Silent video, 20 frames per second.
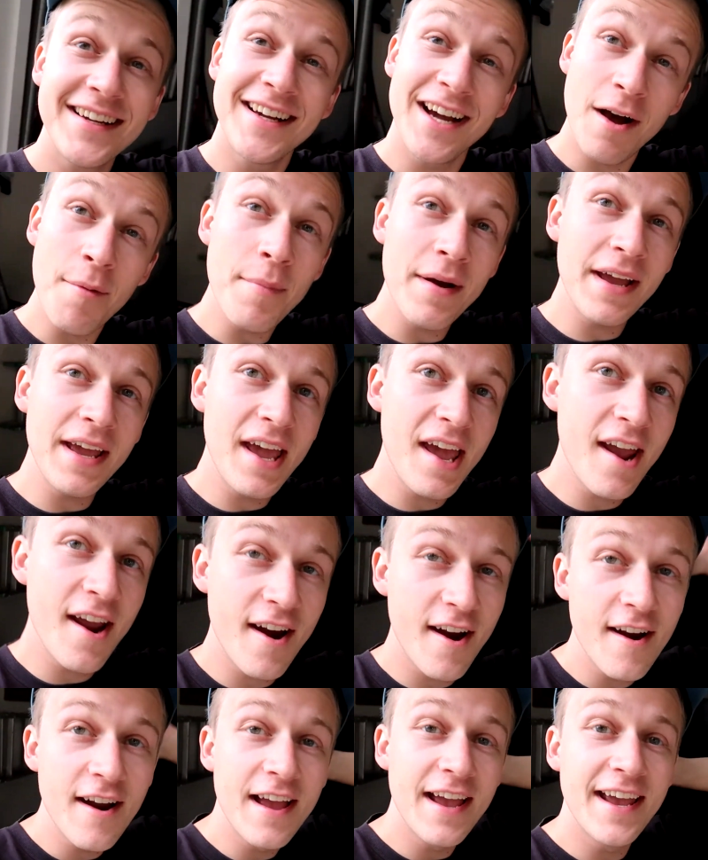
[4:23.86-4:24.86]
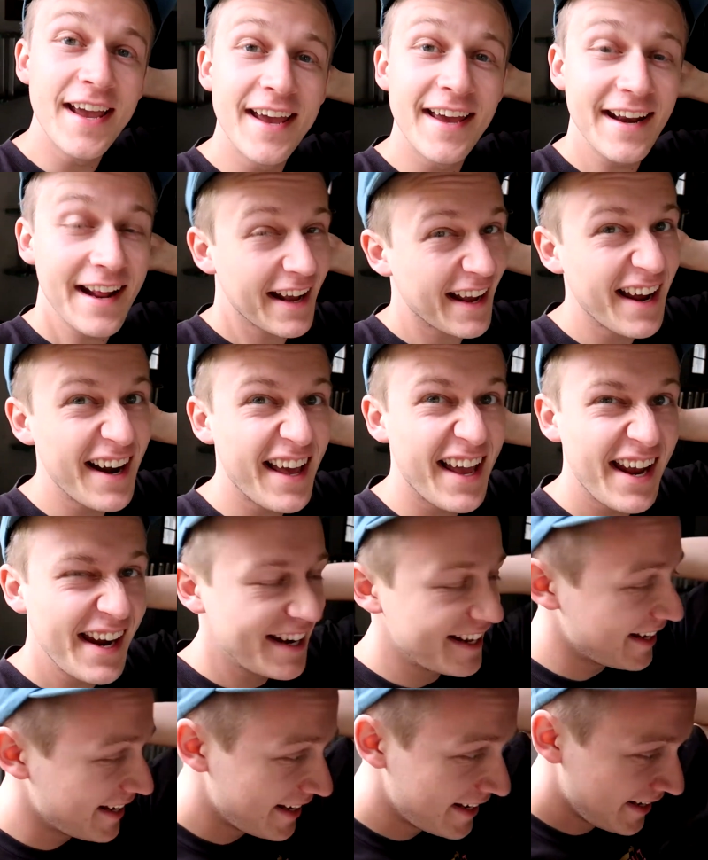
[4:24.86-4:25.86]
cut my hair and I kind of
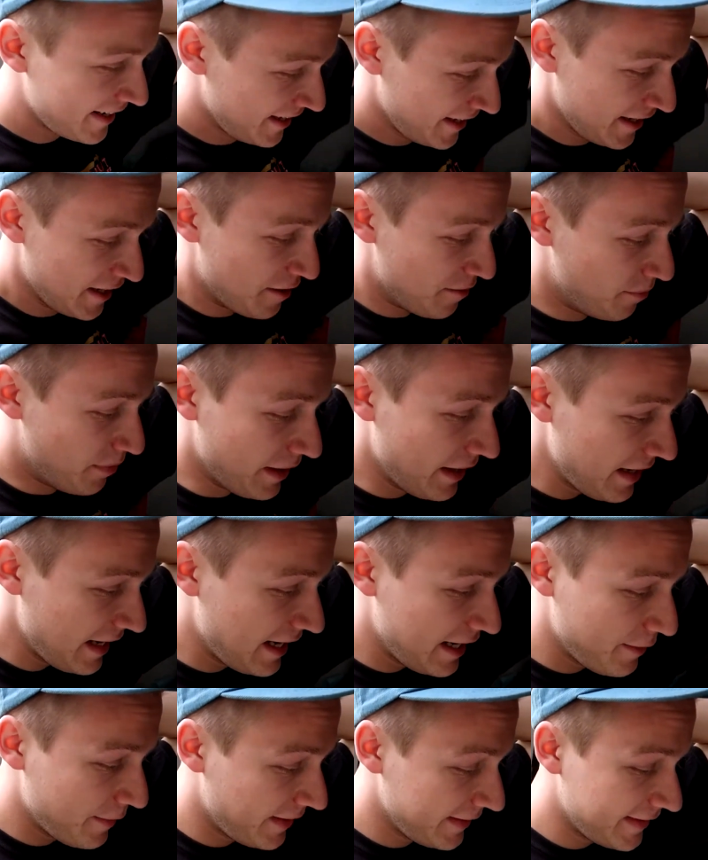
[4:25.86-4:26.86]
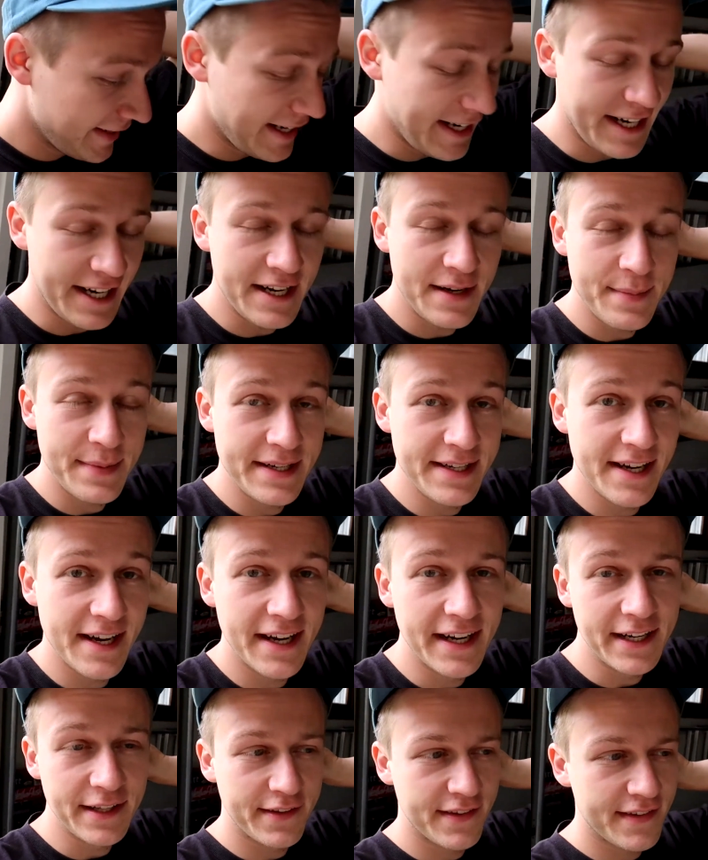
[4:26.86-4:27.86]
hate it. But anyways, it needed to be
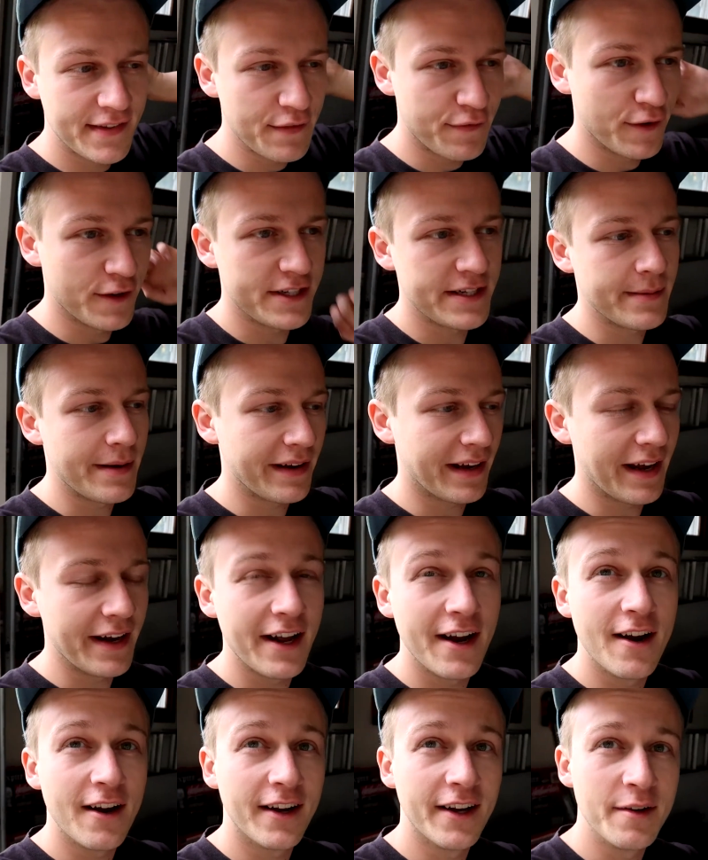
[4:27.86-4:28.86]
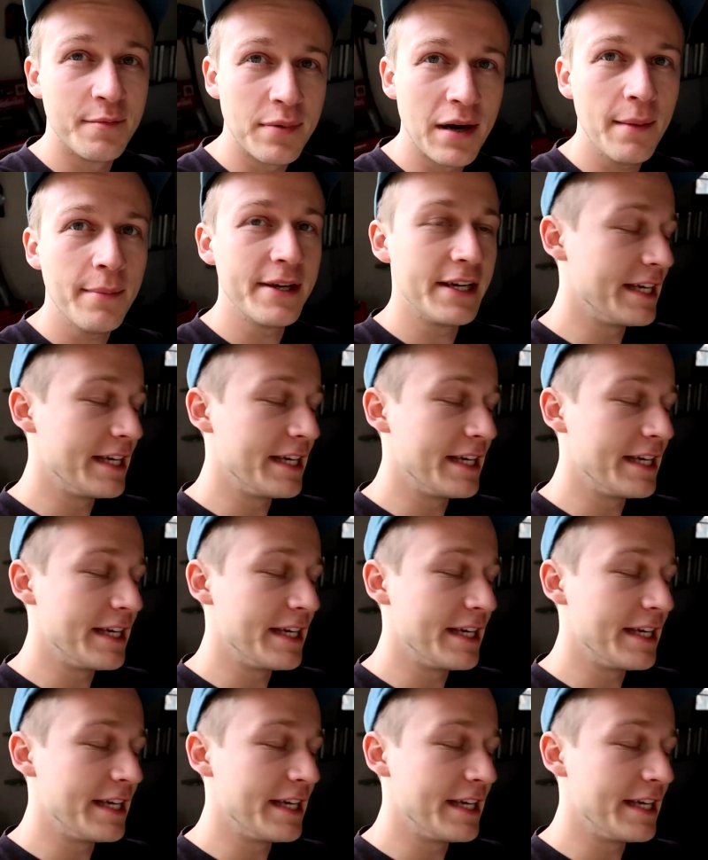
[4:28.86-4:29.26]
done. It's the first time I got a haircut in probably a